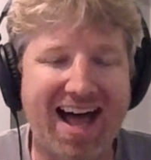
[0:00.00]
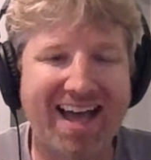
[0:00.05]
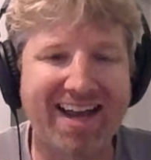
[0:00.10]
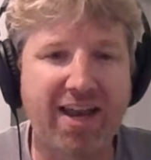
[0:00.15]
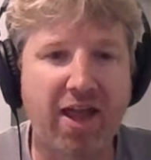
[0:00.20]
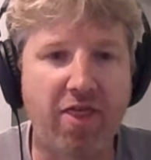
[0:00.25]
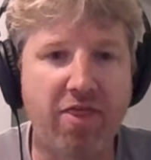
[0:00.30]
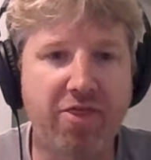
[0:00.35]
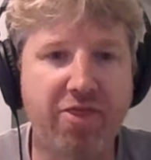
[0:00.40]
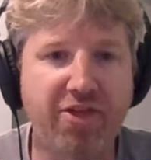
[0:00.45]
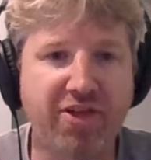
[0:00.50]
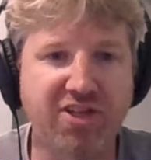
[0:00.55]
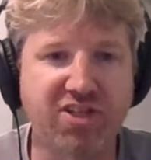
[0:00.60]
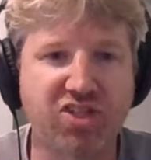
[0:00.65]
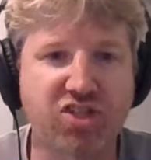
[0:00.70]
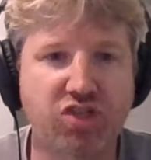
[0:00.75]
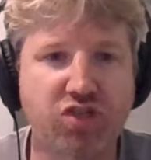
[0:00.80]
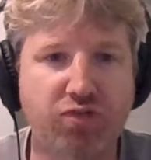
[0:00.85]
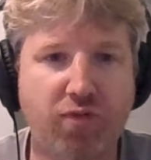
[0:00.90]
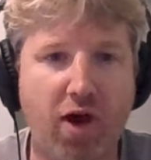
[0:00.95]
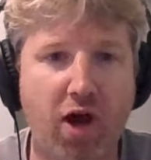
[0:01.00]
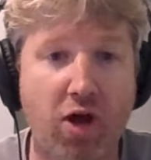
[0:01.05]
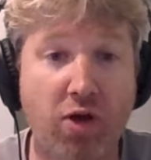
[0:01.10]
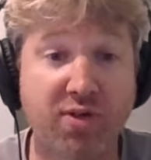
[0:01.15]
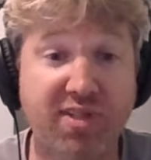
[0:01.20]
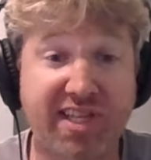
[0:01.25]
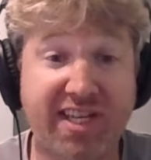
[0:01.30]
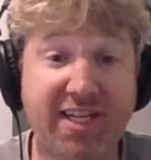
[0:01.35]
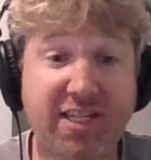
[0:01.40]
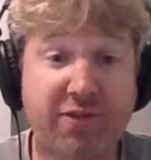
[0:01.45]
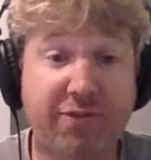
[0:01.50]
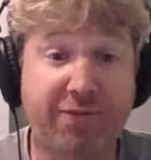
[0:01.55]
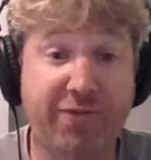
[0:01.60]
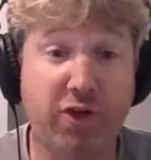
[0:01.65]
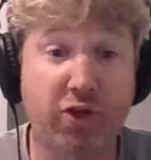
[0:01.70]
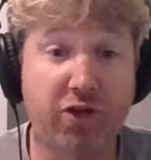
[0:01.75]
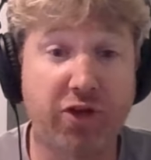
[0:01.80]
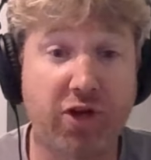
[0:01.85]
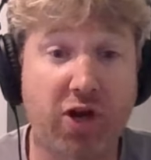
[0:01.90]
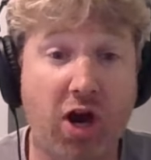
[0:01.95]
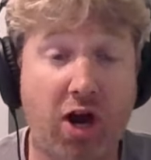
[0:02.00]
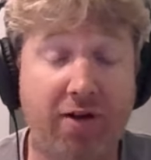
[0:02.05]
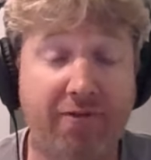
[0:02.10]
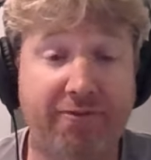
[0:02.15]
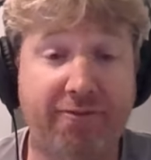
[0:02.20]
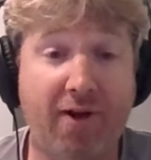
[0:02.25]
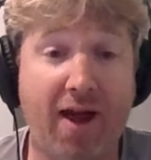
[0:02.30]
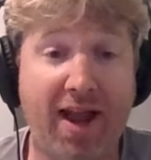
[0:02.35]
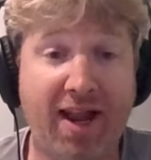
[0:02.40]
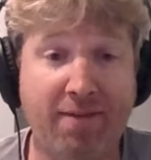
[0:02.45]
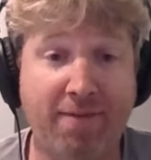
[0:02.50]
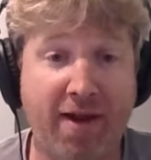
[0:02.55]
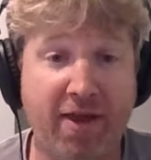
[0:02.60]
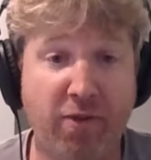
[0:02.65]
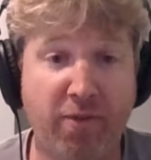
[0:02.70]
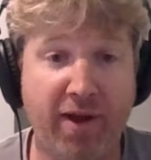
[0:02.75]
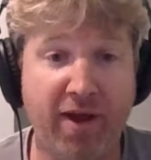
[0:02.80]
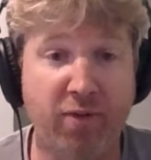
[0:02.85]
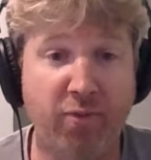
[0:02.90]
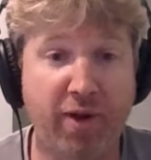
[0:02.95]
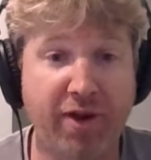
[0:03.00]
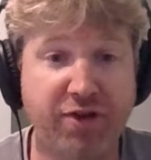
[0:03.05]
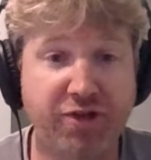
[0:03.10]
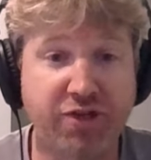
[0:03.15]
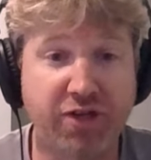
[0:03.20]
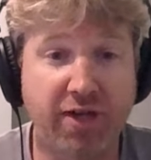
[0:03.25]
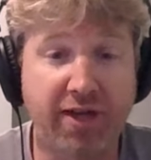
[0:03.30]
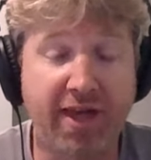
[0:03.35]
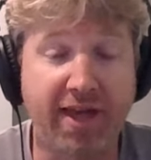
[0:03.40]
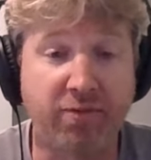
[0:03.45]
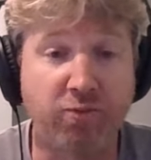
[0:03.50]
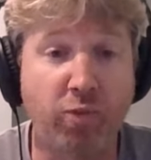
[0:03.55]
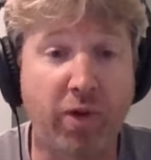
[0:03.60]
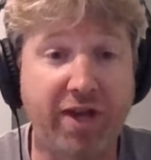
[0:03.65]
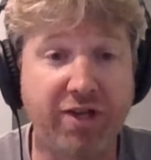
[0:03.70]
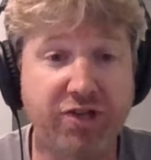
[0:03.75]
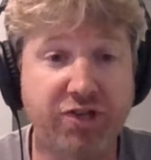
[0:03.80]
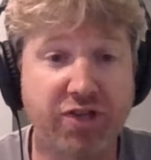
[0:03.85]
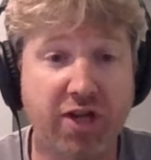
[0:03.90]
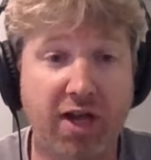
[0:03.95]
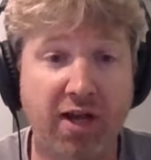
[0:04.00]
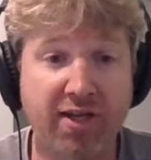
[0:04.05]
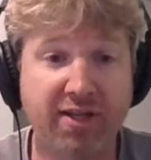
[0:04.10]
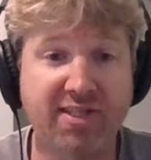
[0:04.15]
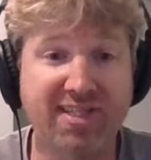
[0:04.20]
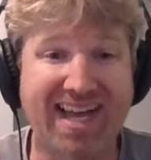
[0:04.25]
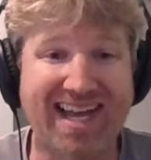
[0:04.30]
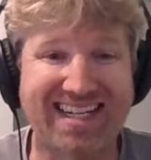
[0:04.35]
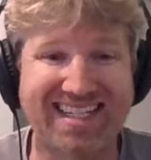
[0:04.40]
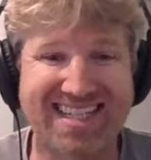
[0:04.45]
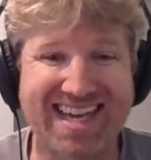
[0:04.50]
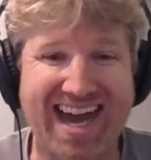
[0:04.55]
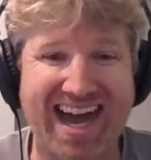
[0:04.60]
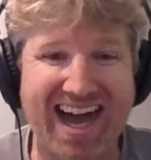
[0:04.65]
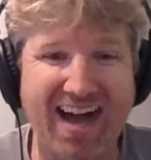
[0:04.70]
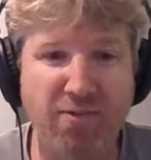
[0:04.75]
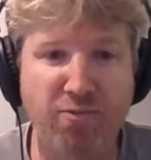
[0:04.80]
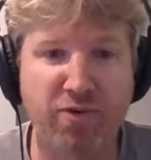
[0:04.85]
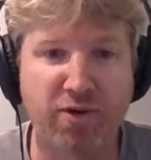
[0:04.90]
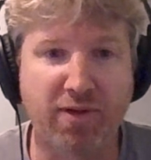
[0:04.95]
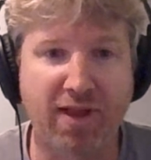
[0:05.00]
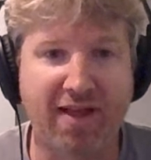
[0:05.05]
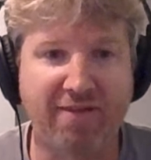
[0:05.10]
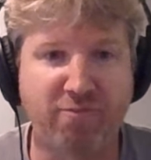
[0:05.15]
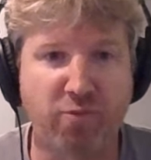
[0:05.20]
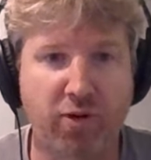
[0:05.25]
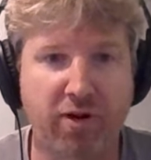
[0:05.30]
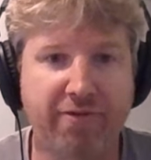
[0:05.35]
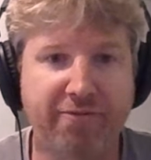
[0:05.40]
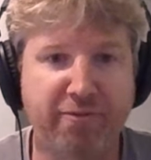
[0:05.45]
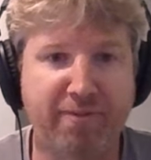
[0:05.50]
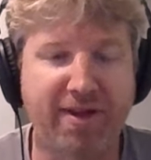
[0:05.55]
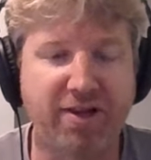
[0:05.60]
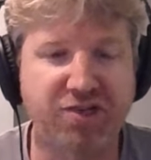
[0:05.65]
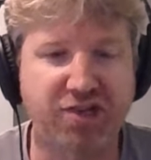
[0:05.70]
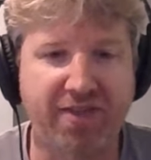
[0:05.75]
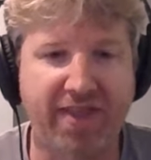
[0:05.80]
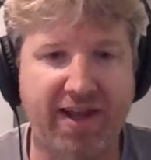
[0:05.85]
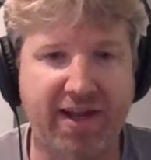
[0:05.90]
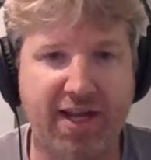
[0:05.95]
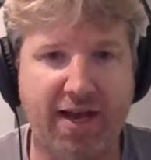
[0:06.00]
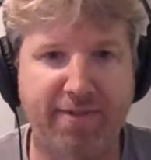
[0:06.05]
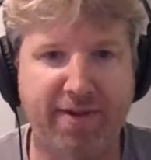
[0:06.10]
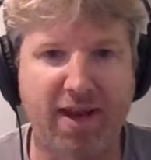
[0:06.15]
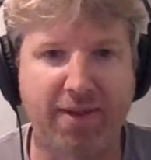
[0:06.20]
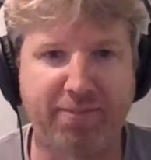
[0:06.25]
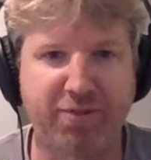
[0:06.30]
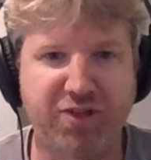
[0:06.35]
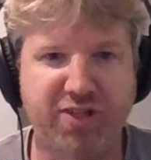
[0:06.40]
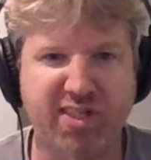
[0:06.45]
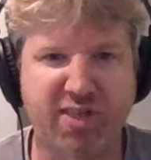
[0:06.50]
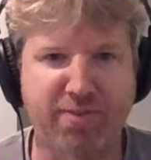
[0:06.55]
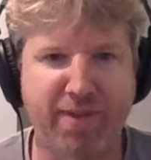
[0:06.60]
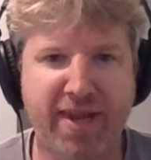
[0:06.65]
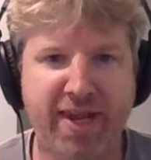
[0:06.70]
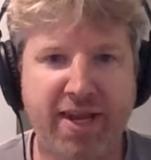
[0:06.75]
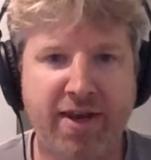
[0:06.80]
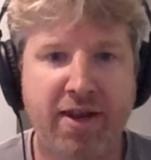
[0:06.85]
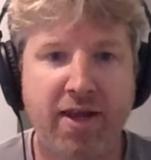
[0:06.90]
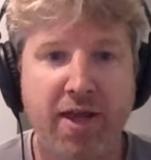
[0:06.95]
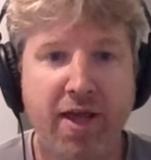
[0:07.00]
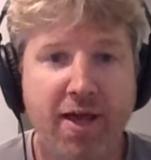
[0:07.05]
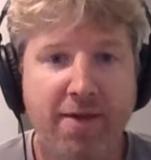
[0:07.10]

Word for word: on the Stros. It is Fill Your Cart Friday, by the way, on at wagertalk.com. We will have more information on that coming up in just a minute.